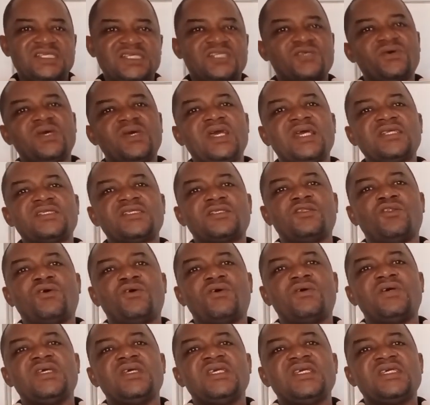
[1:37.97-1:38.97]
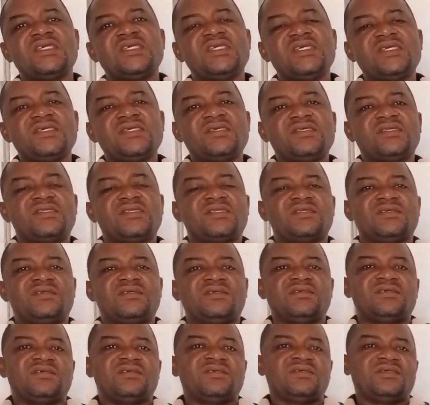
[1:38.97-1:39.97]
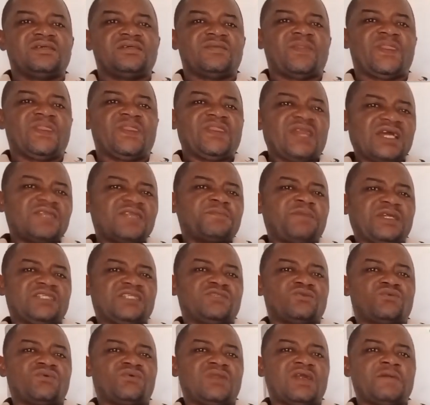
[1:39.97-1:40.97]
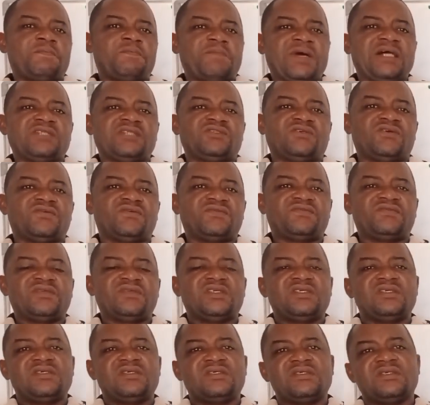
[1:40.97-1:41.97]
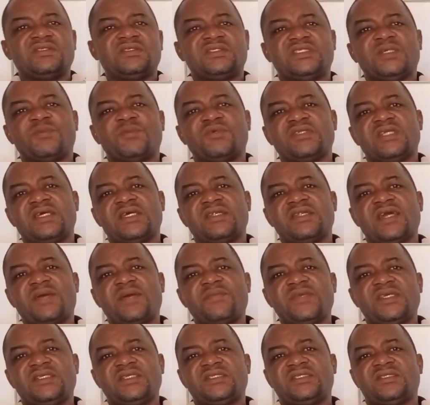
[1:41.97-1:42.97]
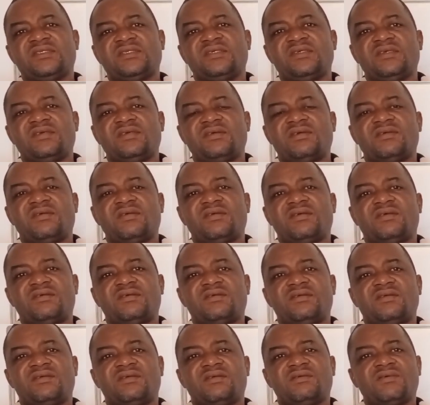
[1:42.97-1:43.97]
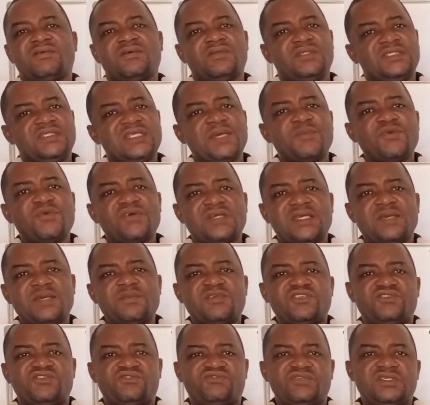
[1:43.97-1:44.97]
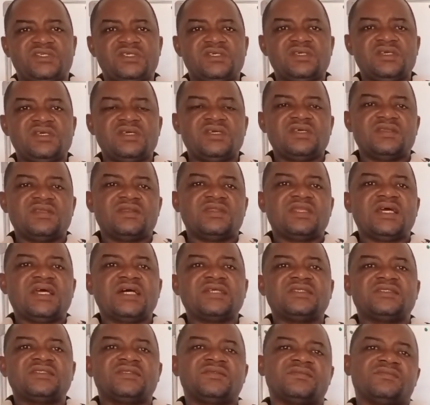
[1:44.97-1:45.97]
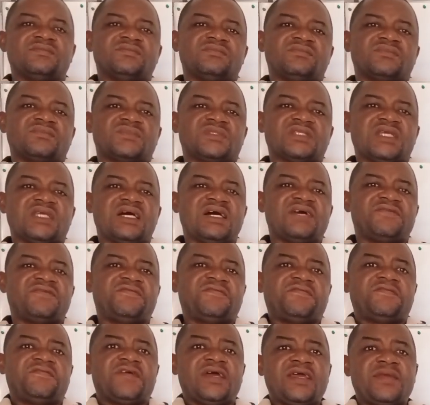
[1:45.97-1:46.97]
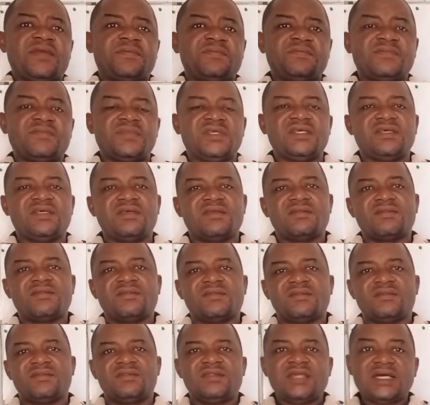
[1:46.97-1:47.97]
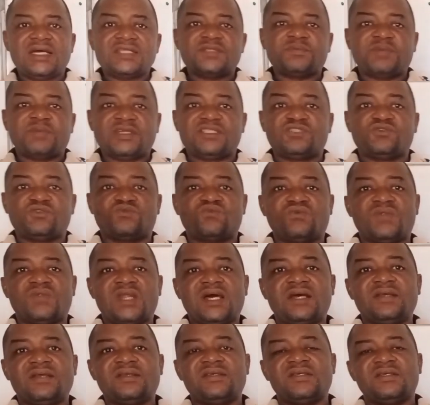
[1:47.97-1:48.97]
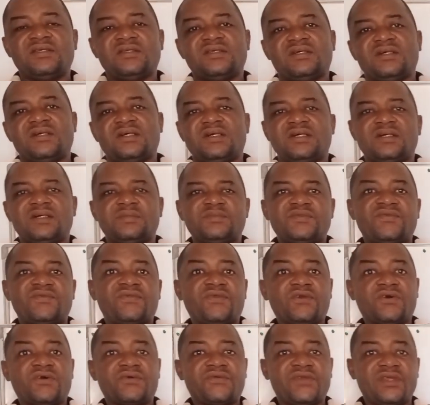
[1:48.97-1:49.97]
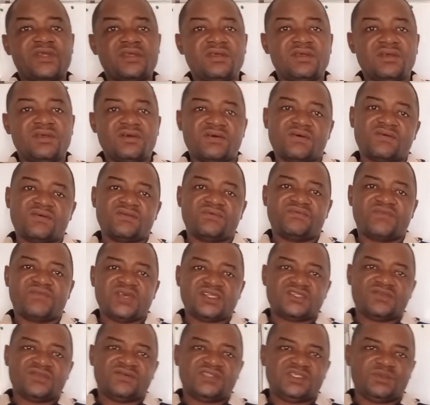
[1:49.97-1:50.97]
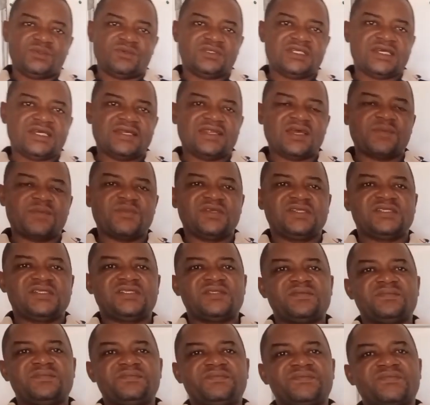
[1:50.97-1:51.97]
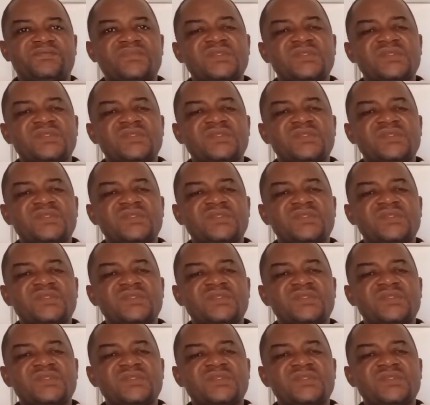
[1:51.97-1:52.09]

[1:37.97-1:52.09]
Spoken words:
So Hess law is that particular part of thermodynamics or thermochemistry that affirm that particular theory of the first law of thermodynamics.